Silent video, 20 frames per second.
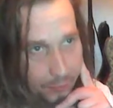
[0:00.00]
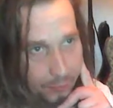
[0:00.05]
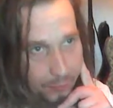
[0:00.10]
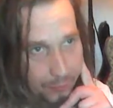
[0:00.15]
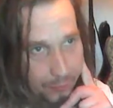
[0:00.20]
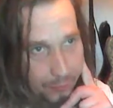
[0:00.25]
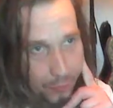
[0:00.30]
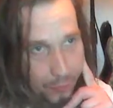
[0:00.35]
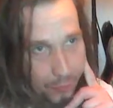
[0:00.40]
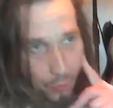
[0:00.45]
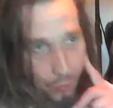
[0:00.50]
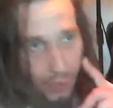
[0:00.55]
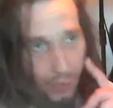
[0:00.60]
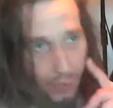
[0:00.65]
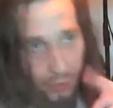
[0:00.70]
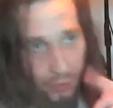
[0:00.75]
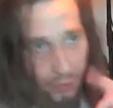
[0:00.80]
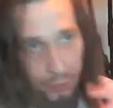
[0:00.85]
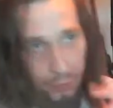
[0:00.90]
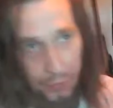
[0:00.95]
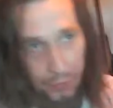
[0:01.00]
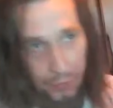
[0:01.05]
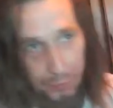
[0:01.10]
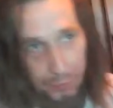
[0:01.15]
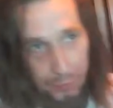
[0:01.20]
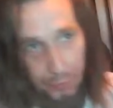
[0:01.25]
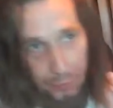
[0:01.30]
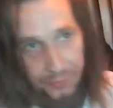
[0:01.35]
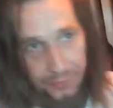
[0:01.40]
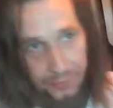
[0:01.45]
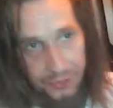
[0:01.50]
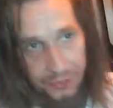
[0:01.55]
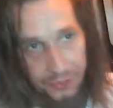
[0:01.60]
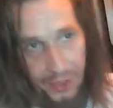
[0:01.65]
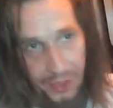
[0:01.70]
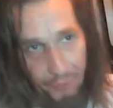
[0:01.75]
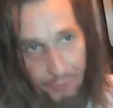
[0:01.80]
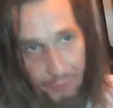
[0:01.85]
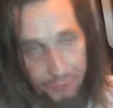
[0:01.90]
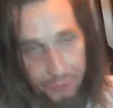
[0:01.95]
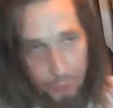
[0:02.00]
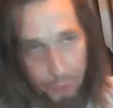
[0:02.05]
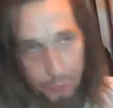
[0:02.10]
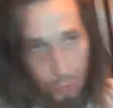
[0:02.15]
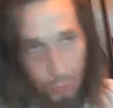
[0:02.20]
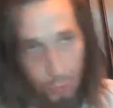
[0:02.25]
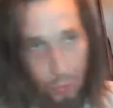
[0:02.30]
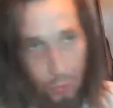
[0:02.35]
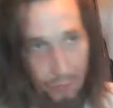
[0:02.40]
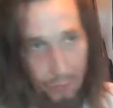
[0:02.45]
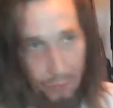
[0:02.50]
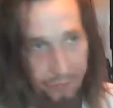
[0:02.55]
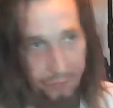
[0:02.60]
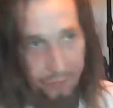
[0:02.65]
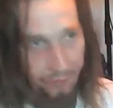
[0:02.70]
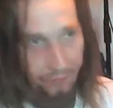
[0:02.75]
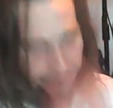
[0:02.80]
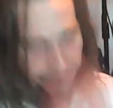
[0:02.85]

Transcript: But where I'm going to point the channel towards